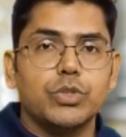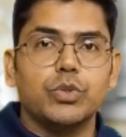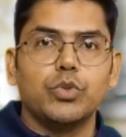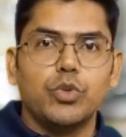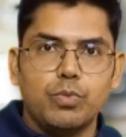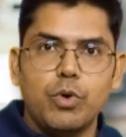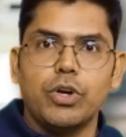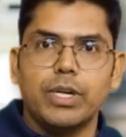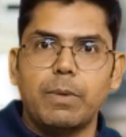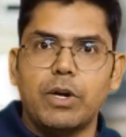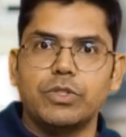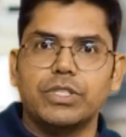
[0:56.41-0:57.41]
To know more
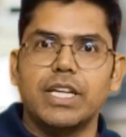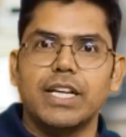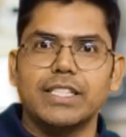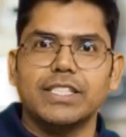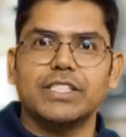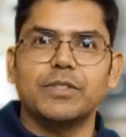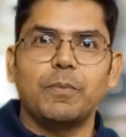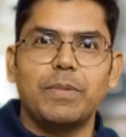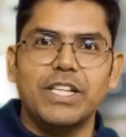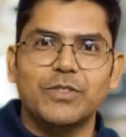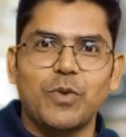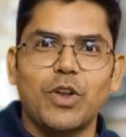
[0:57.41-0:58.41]
about us,
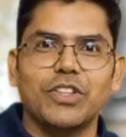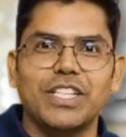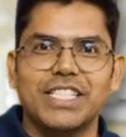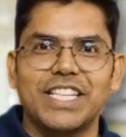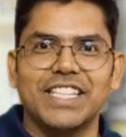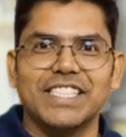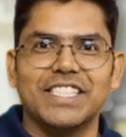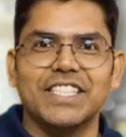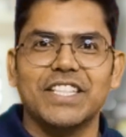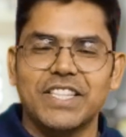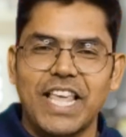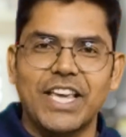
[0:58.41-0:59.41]
please follow these links.
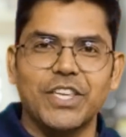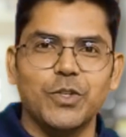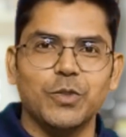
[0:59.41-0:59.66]
Thank